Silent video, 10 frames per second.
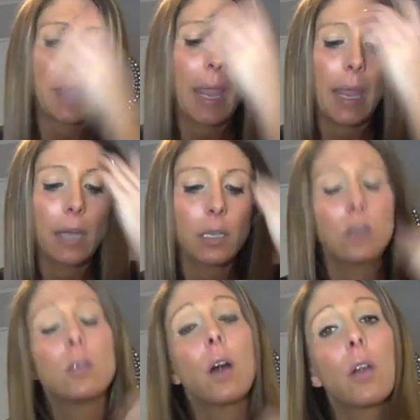And
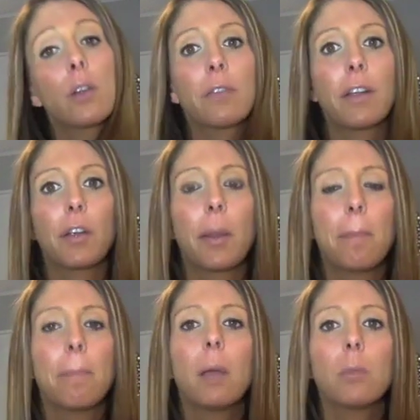another very
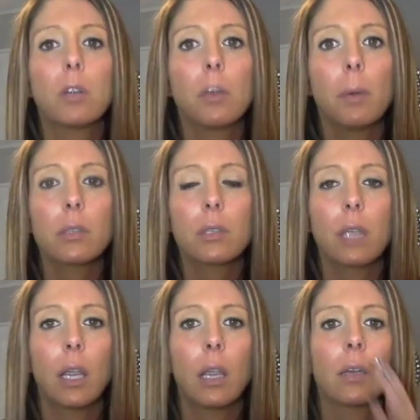memorable
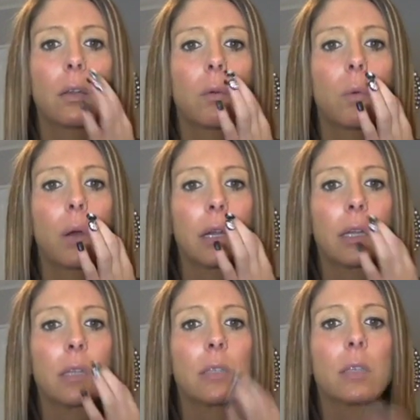scene
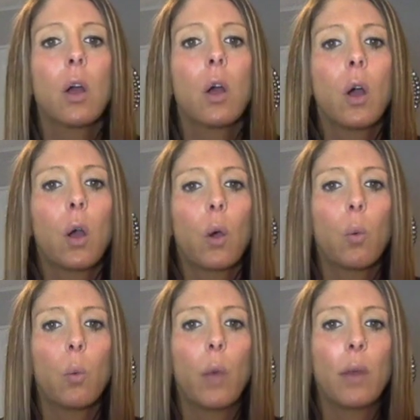was
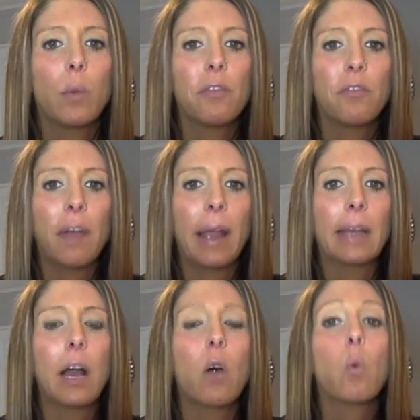when we
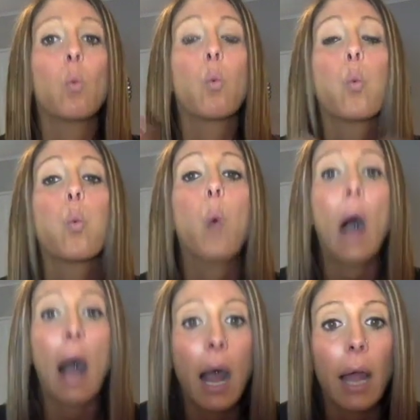find out
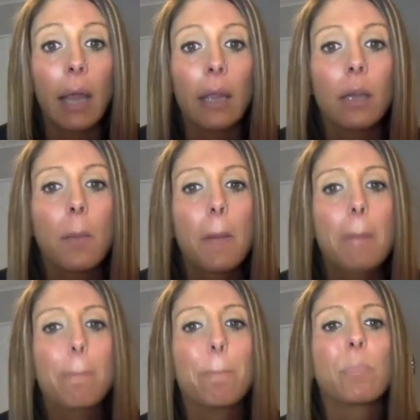why
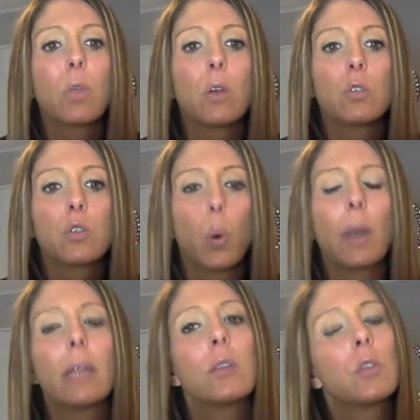
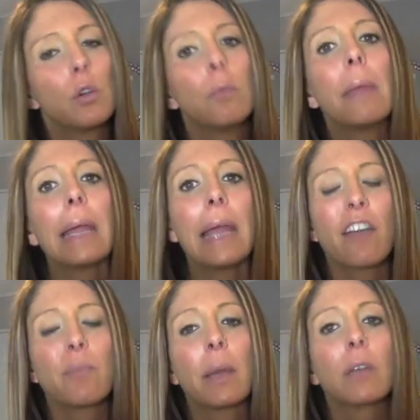22 may
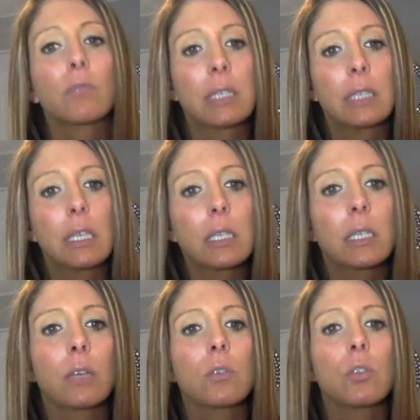have been
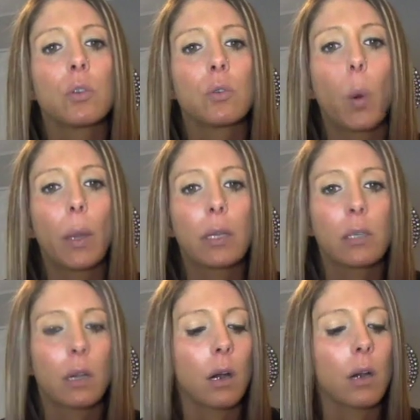resistant to going to
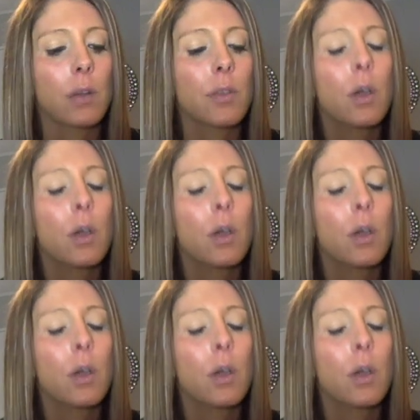Earth.